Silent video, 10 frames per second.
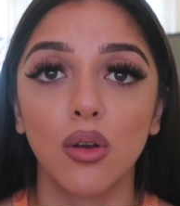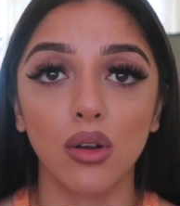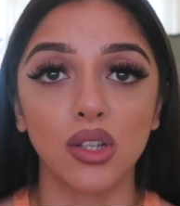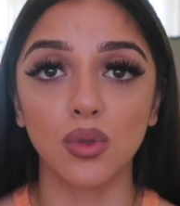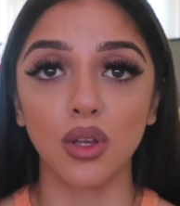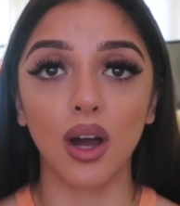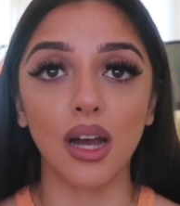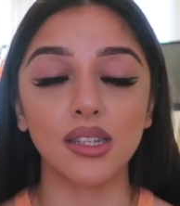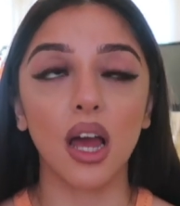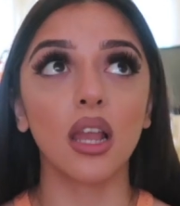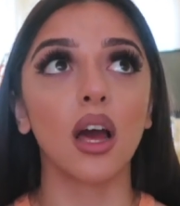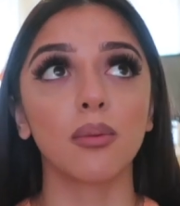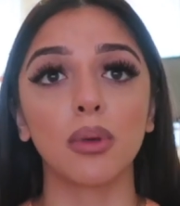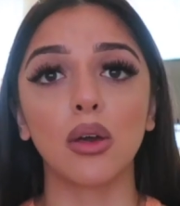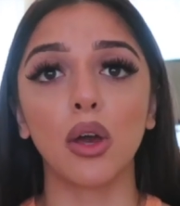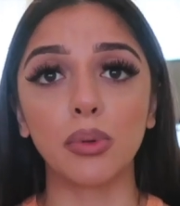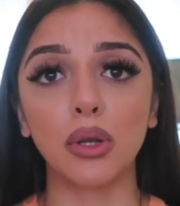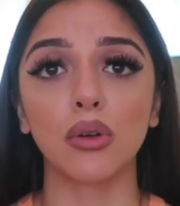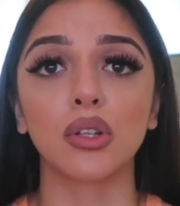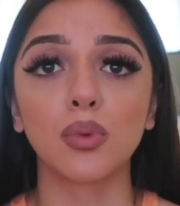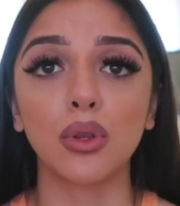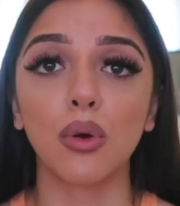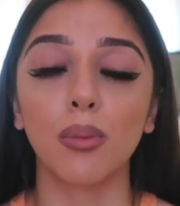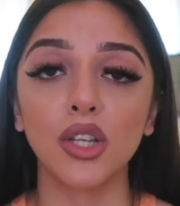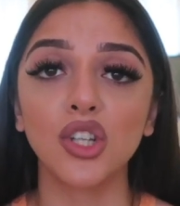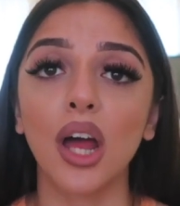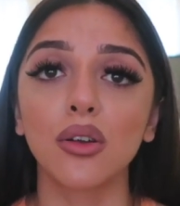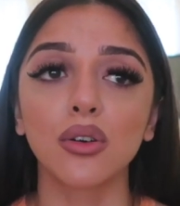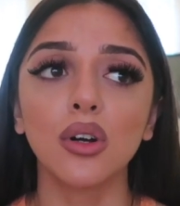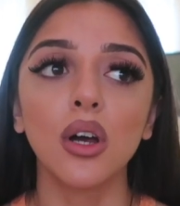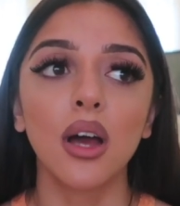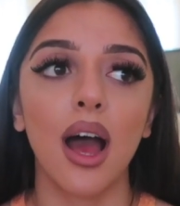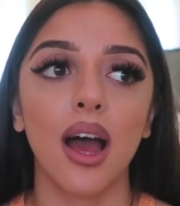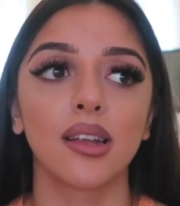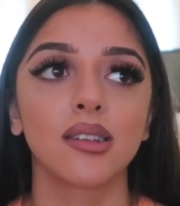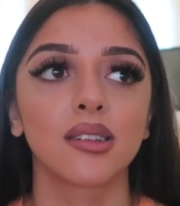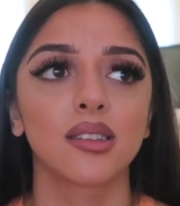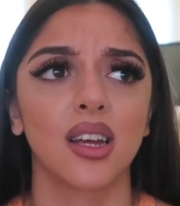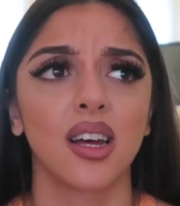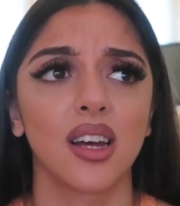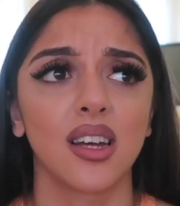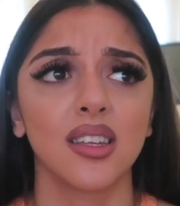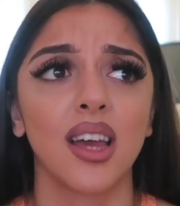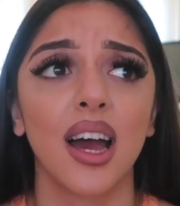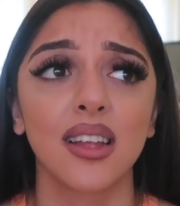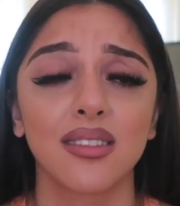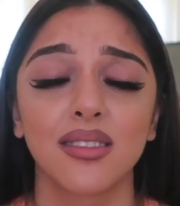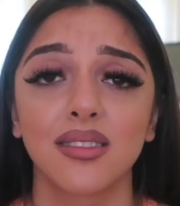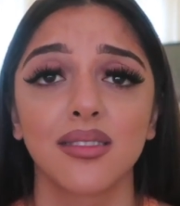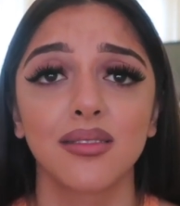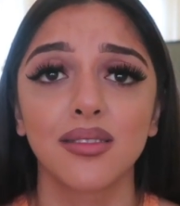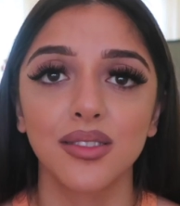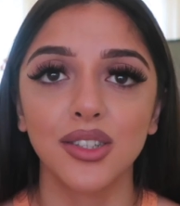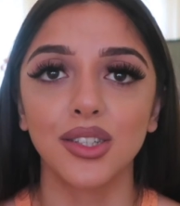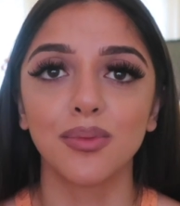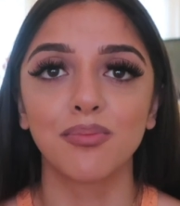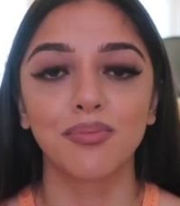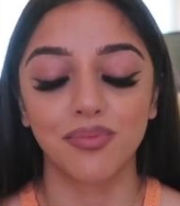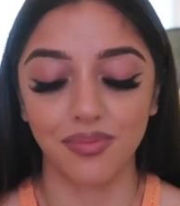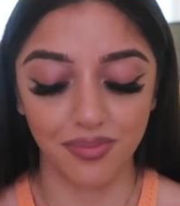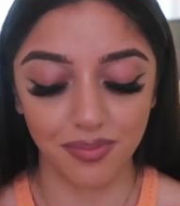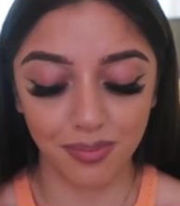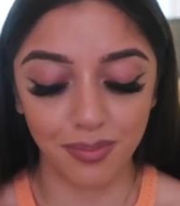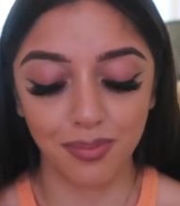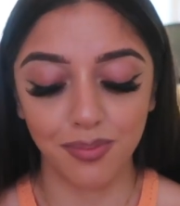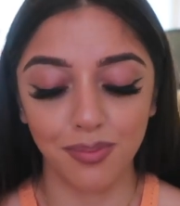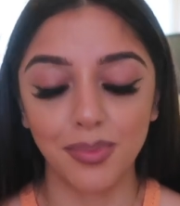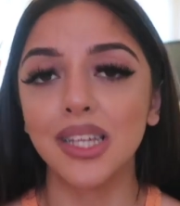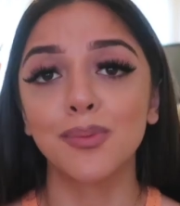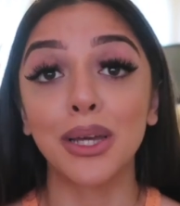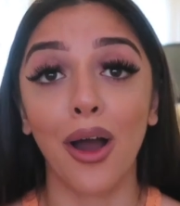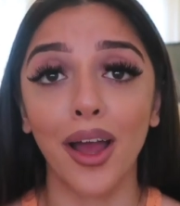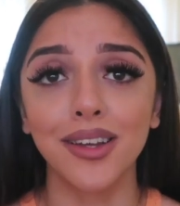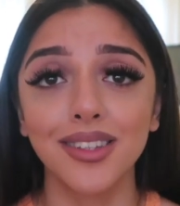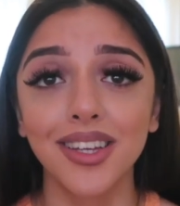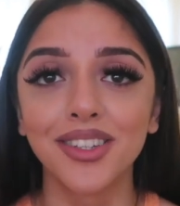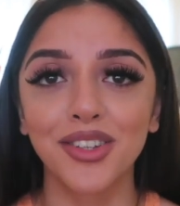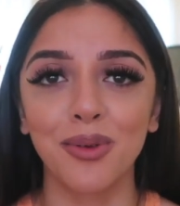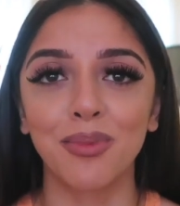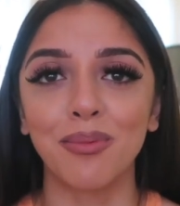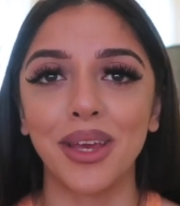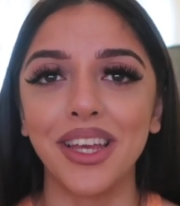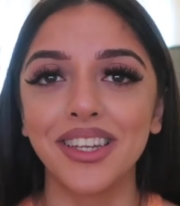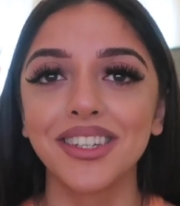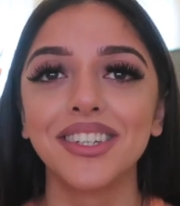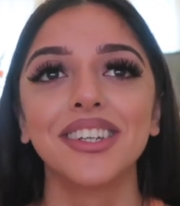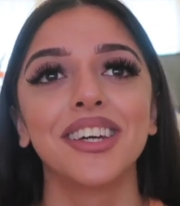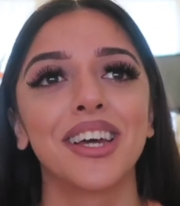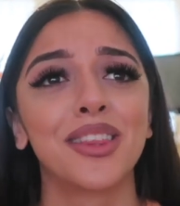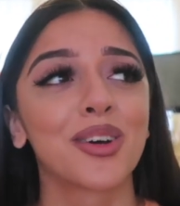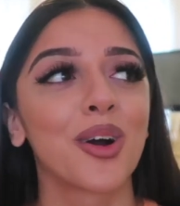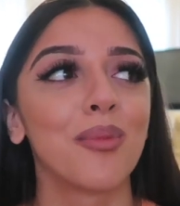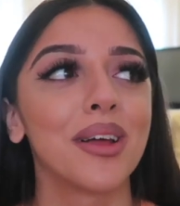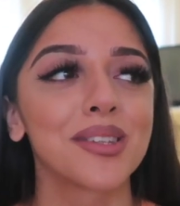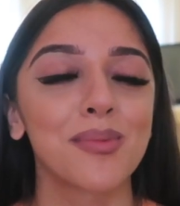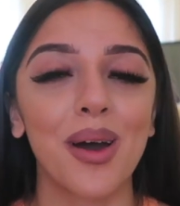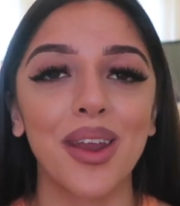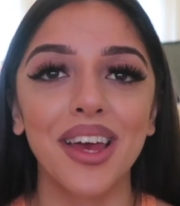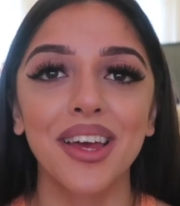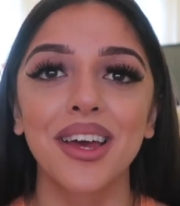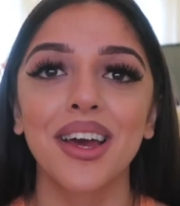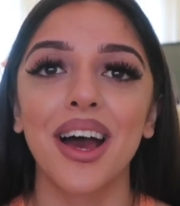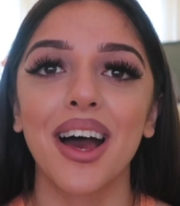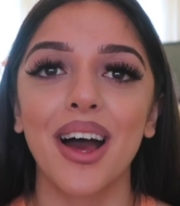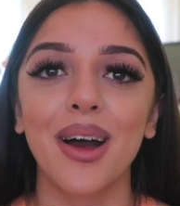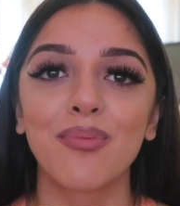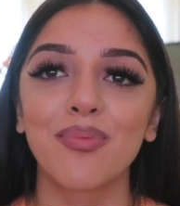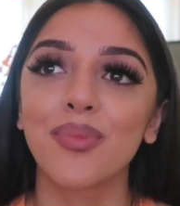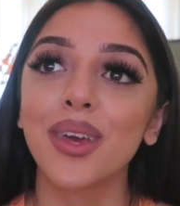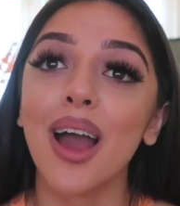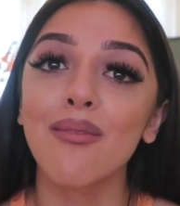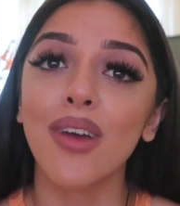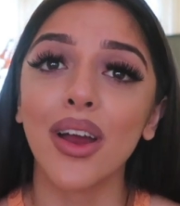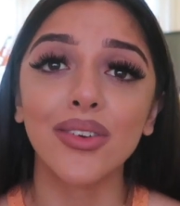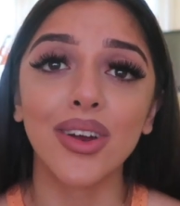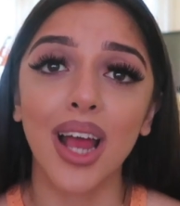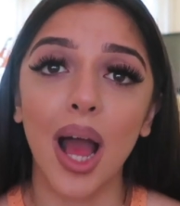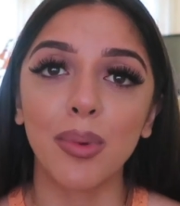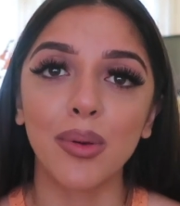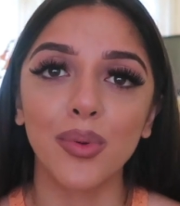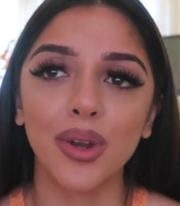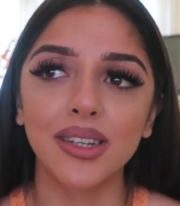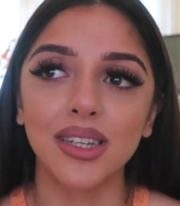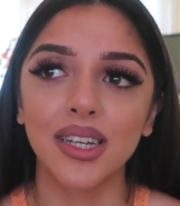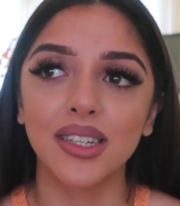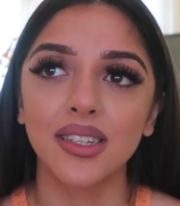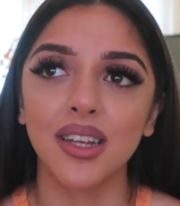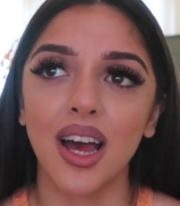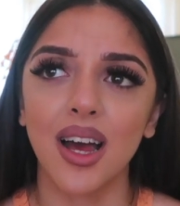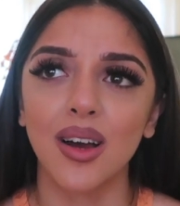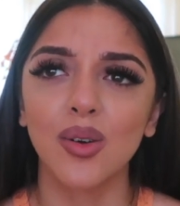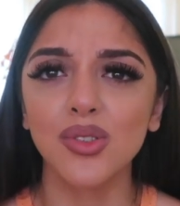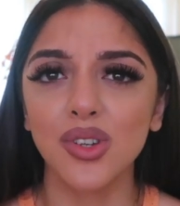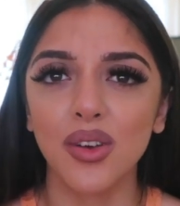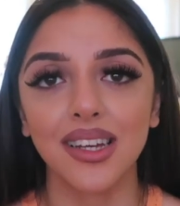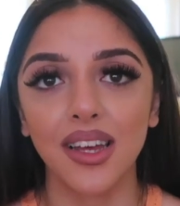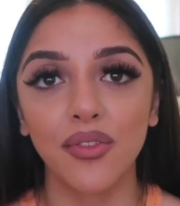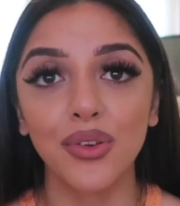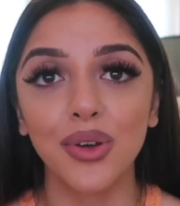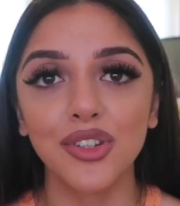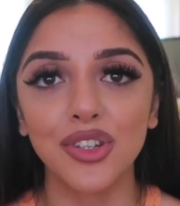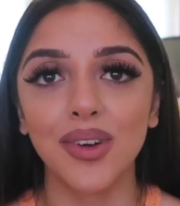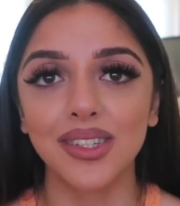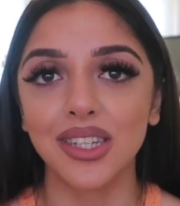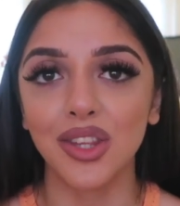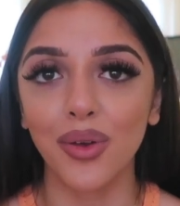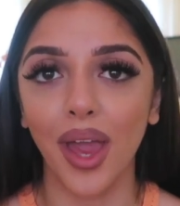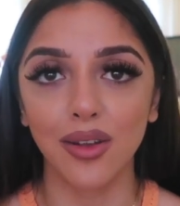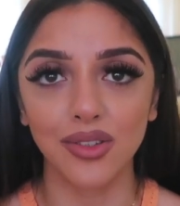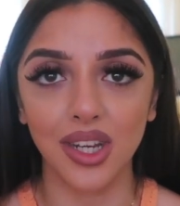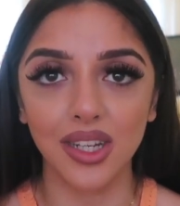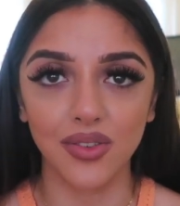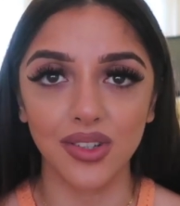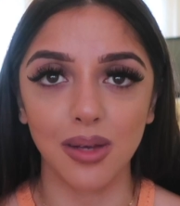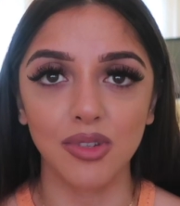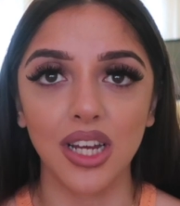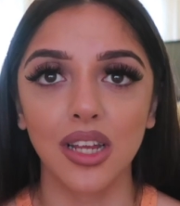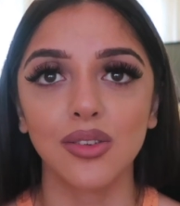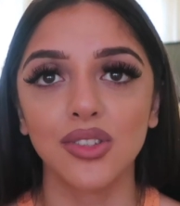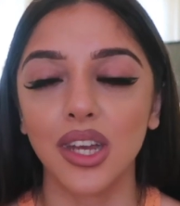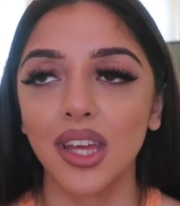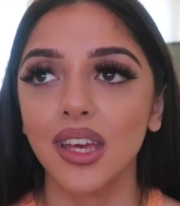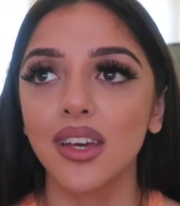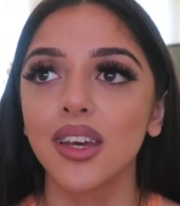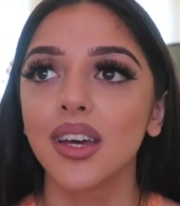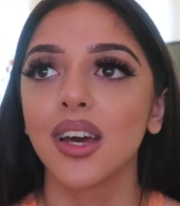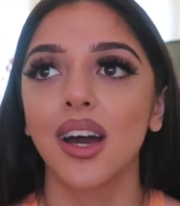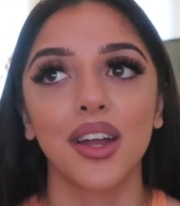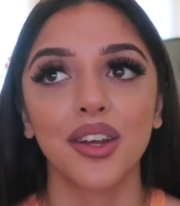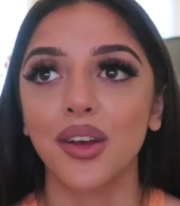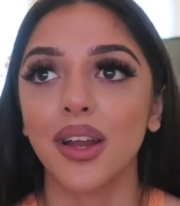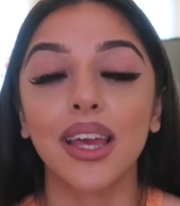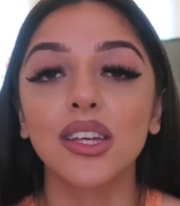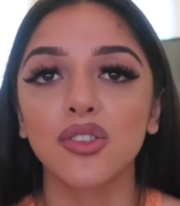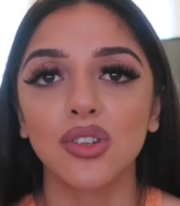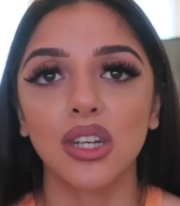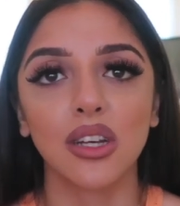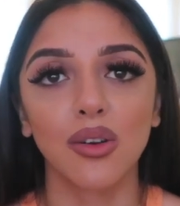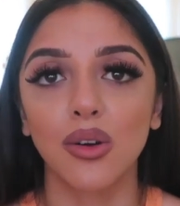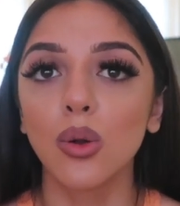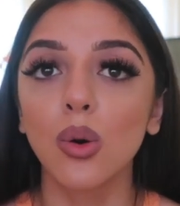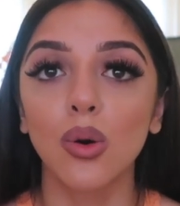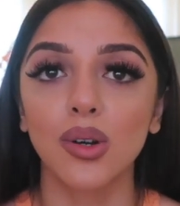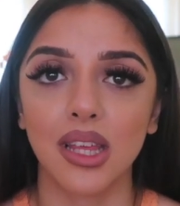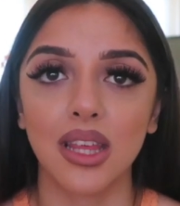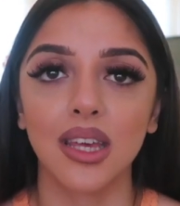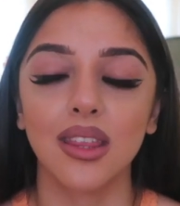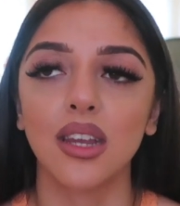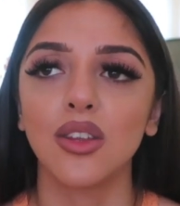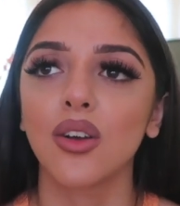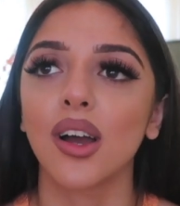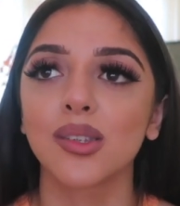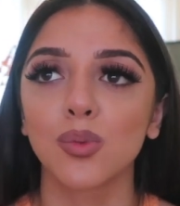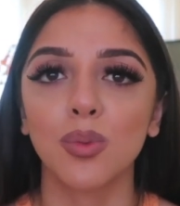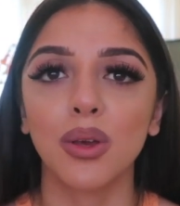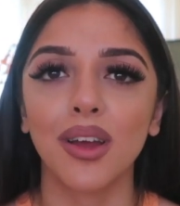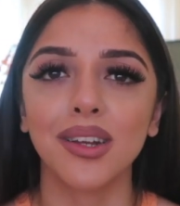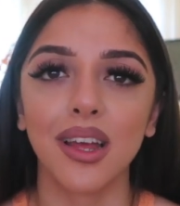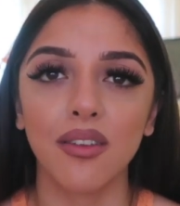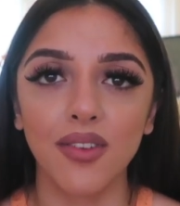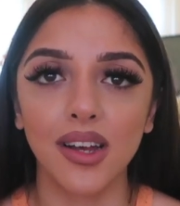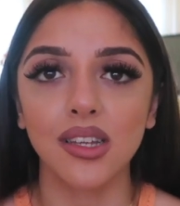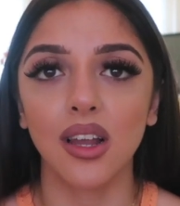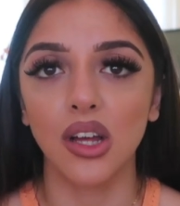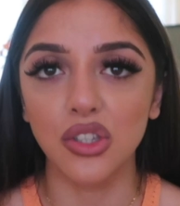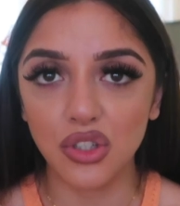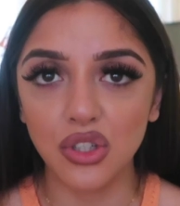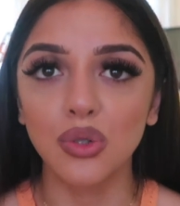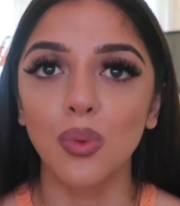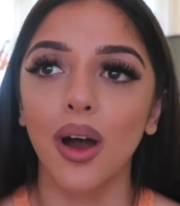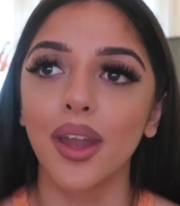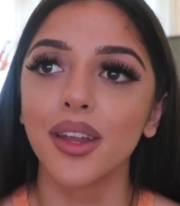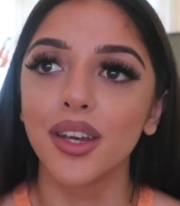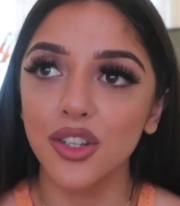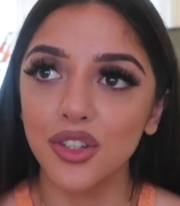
and honest with you guys. I like being open and honest with you on my channel, and yeah, you know, please be kind. Don't be mean in the comments about it. But yeah, I'm very, very happy with what I did. Also, if you go to university in the UK and you study a different subject, like you study, I don't know, like history or law or something, then you guys would be graded like first class, 2-1,